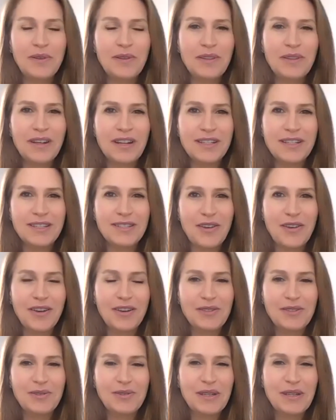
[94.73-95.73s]
that I saw
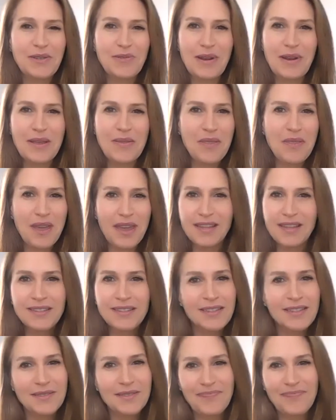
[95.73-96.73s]
doing great
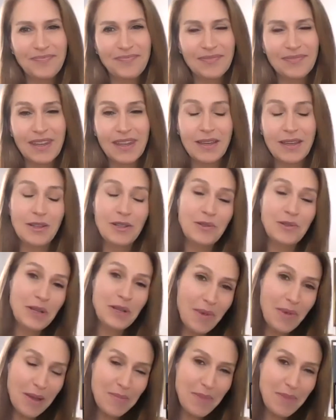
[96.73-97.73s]
things, including
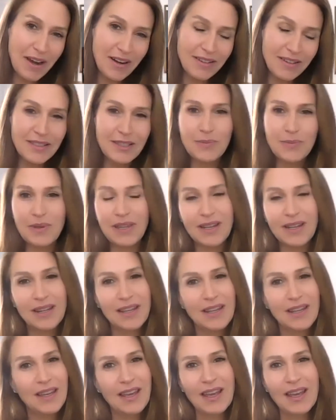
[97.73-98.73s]
my parents, but
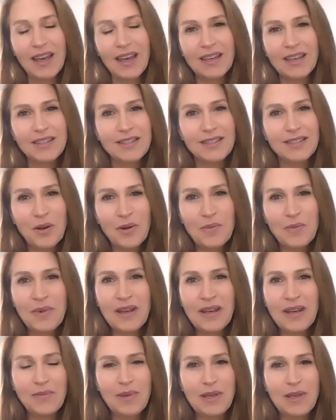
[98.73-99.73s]
so
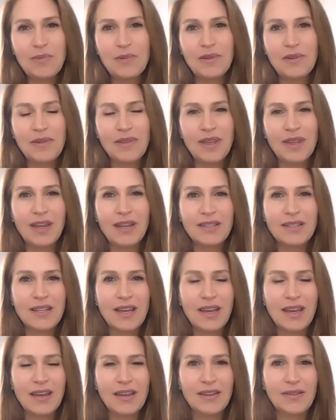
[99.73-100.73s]
many people that
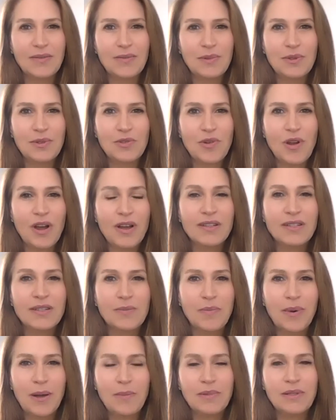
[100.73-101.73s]
were drawn to
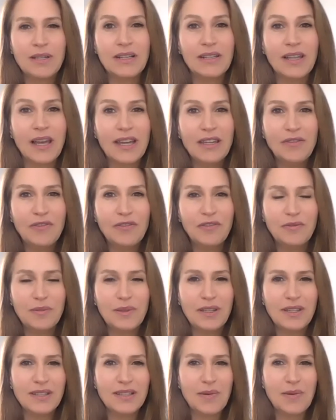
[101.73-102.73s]
public life
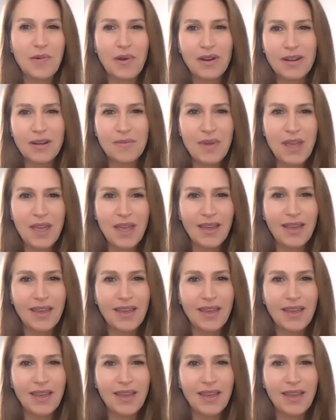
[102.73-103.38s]
because they wanted to make